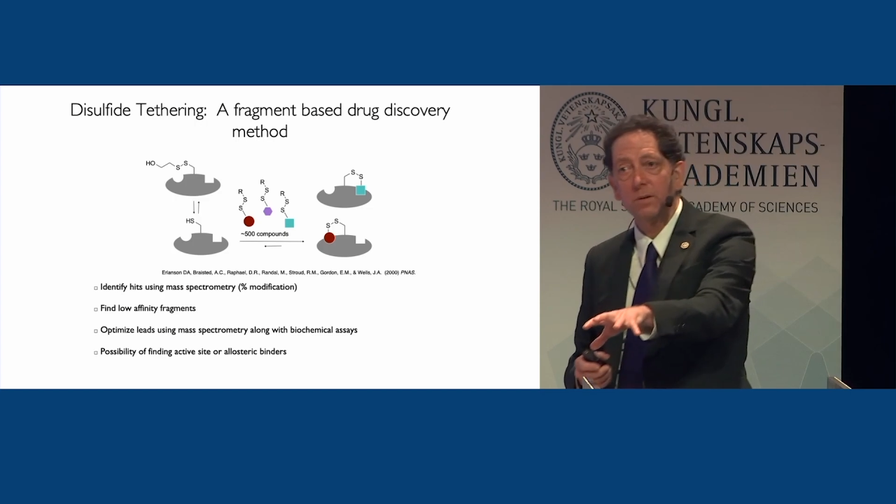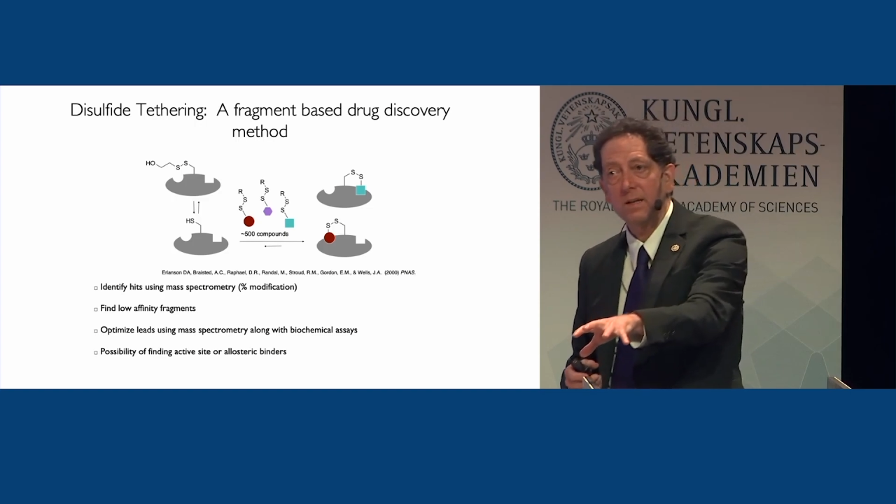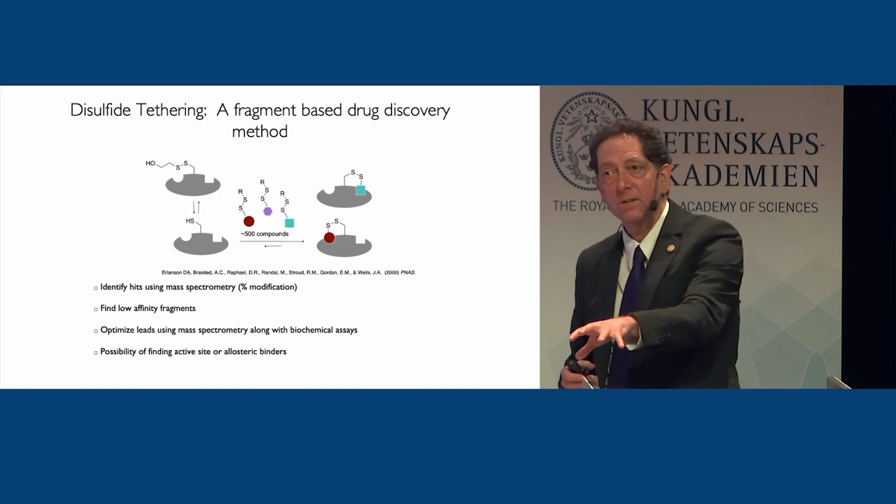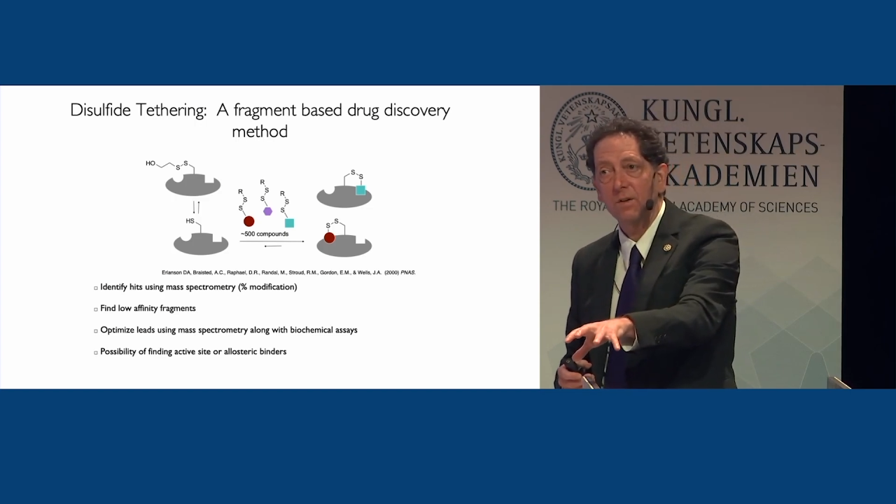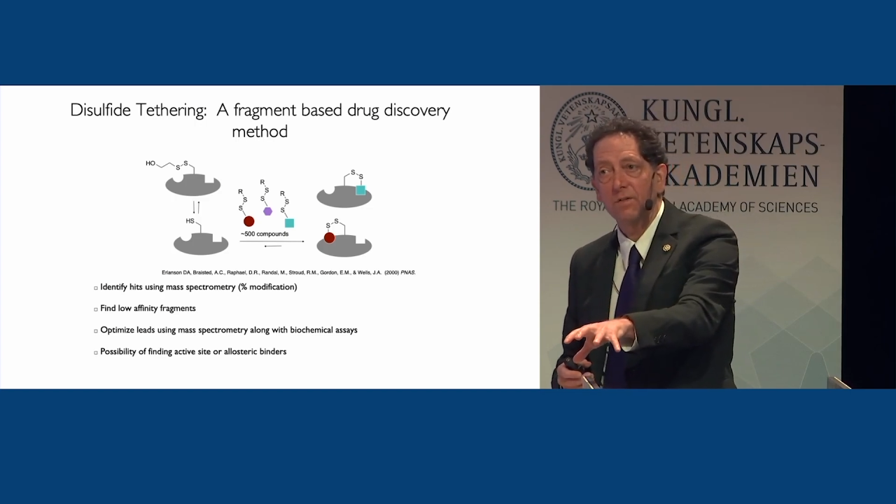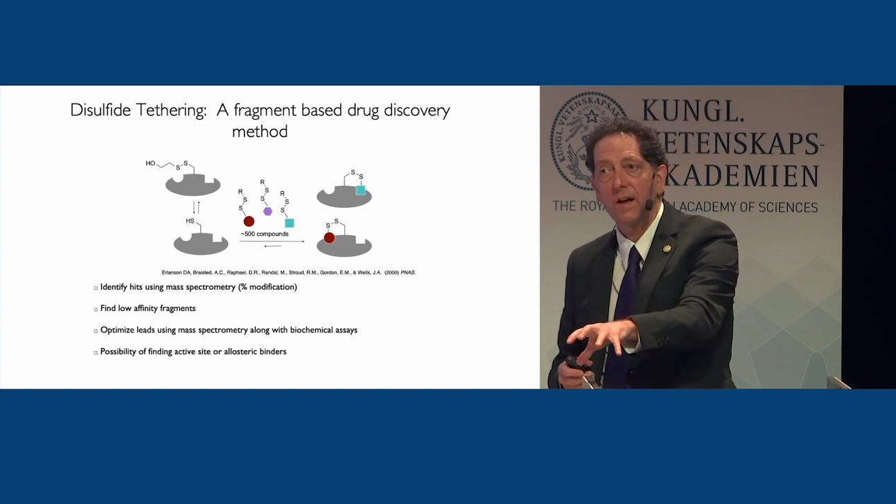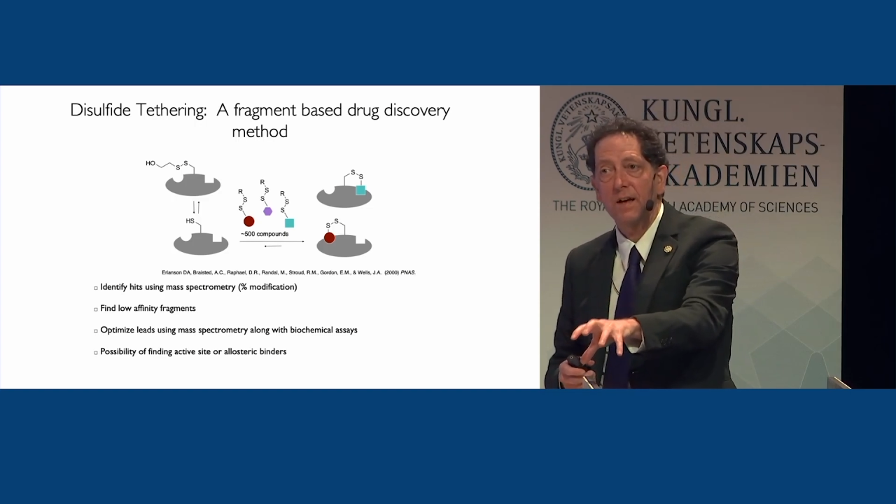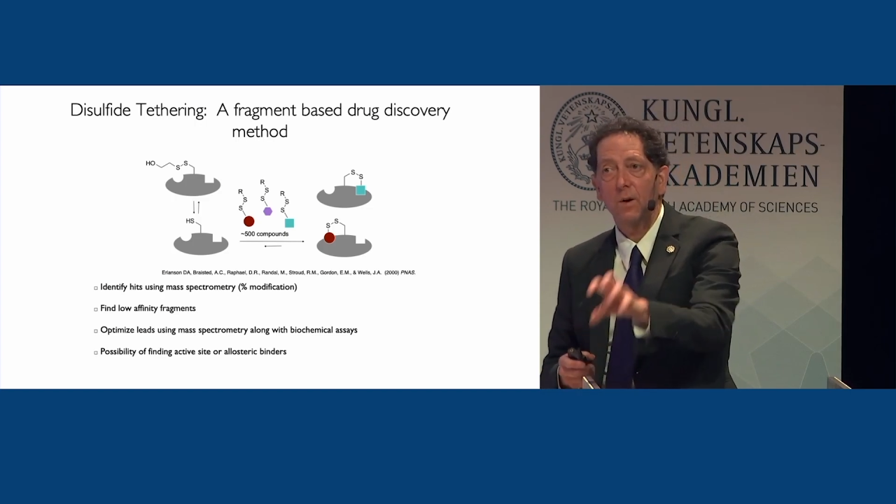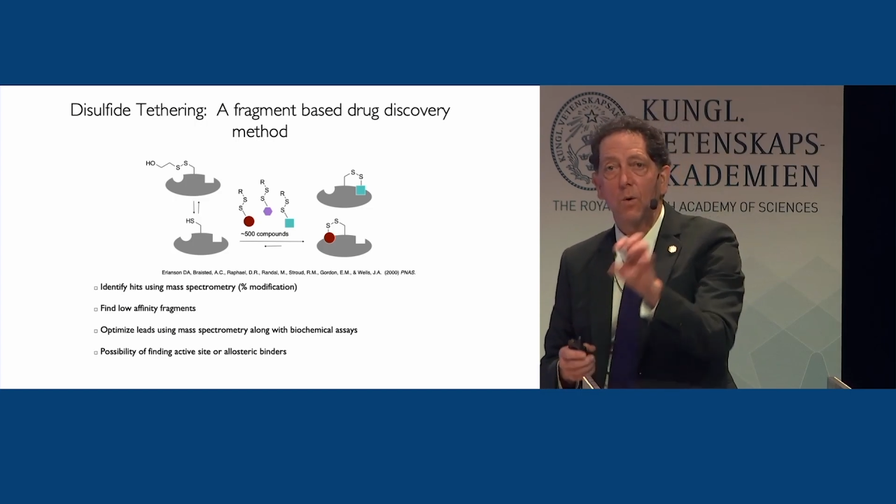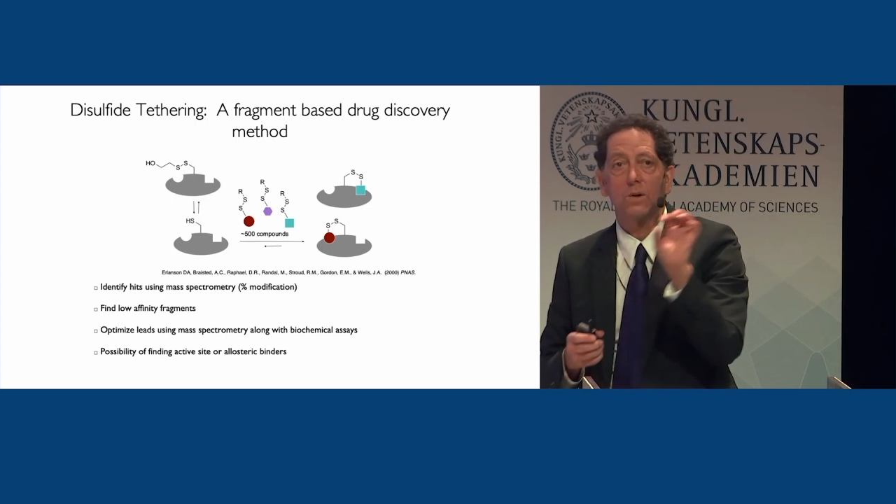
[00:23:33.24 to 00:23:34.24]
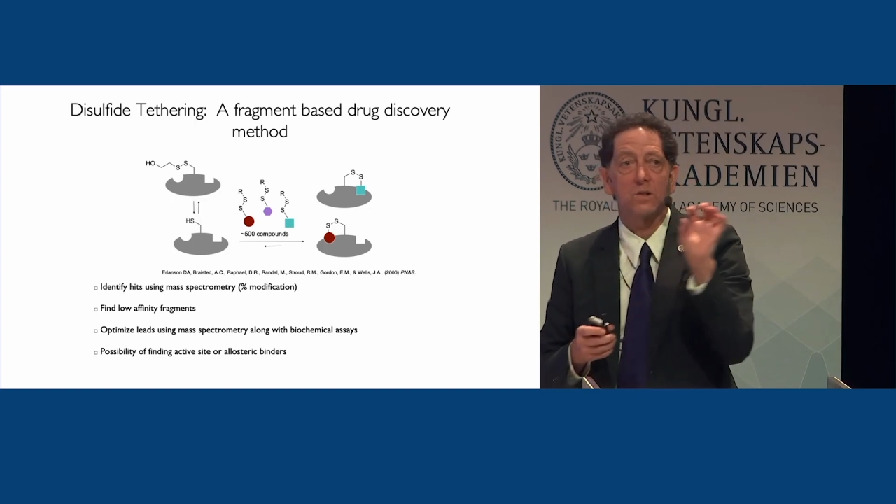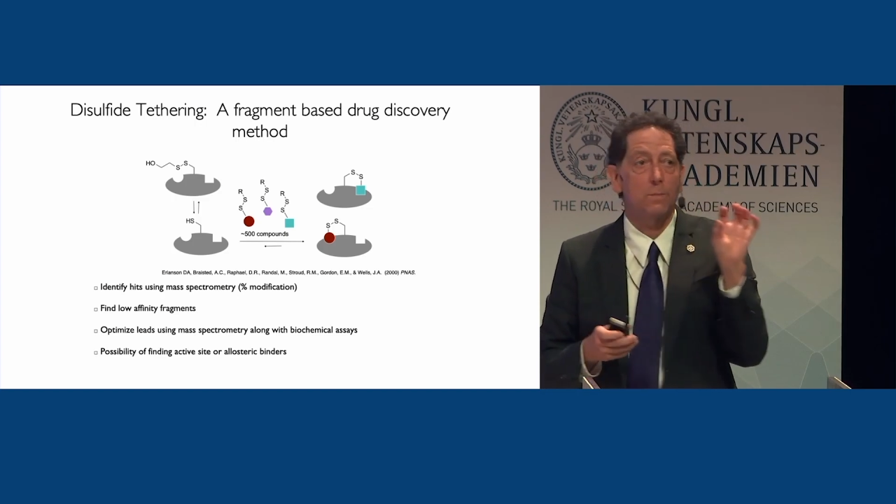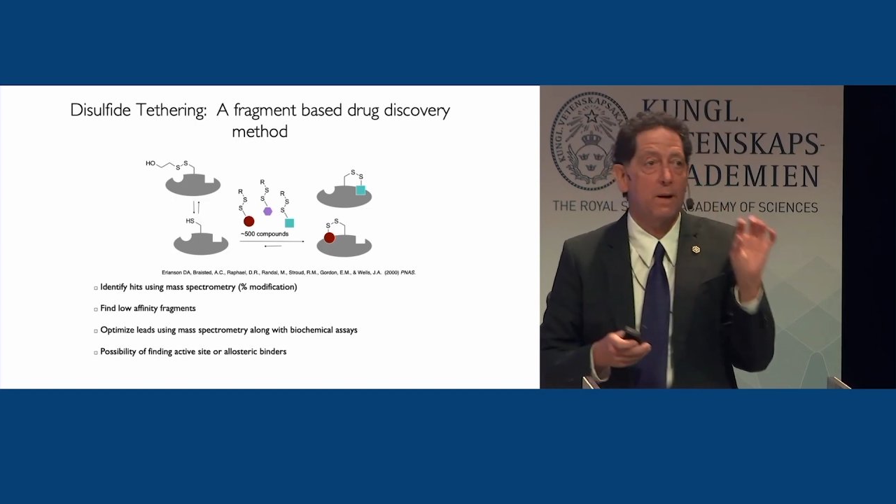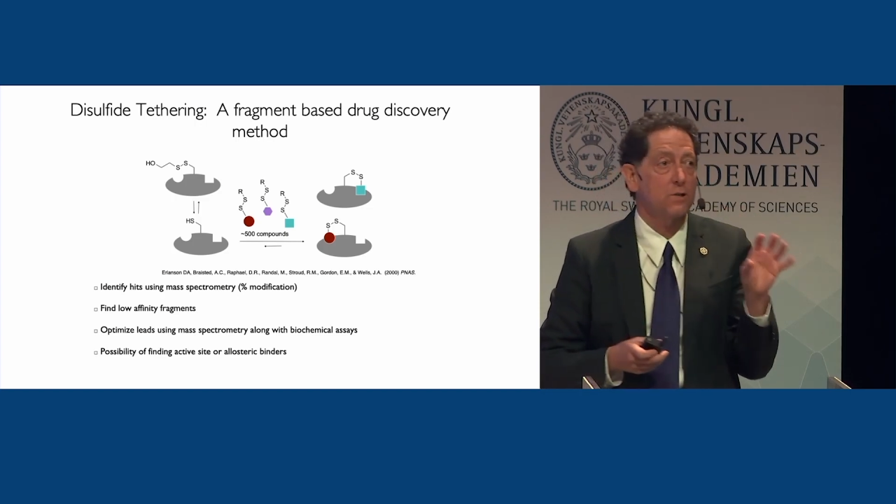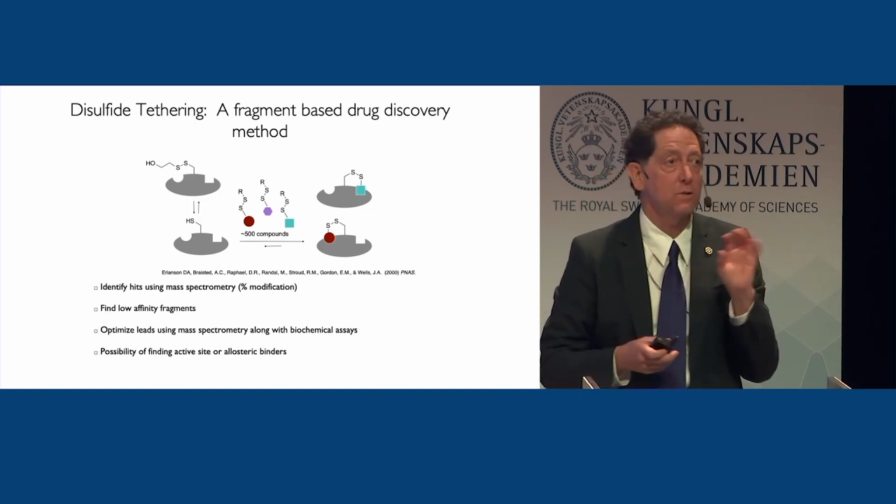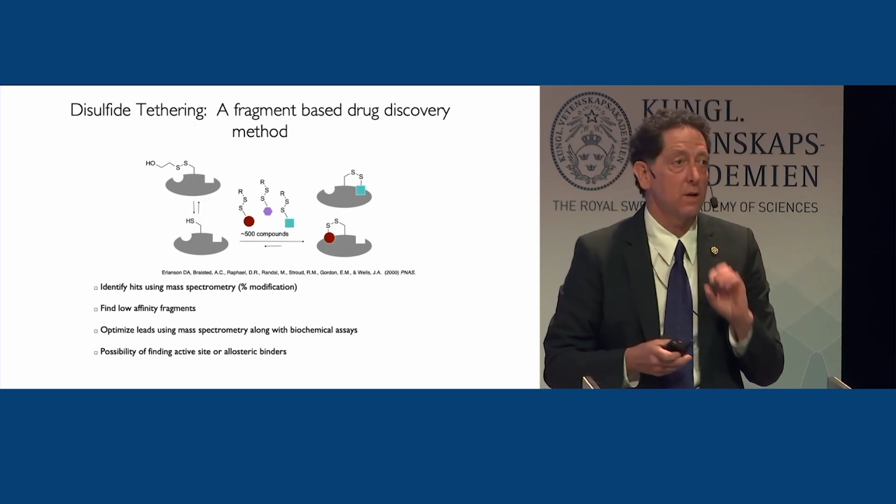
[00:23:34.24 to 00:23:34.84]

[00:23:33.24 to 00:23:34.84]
disulfide or a special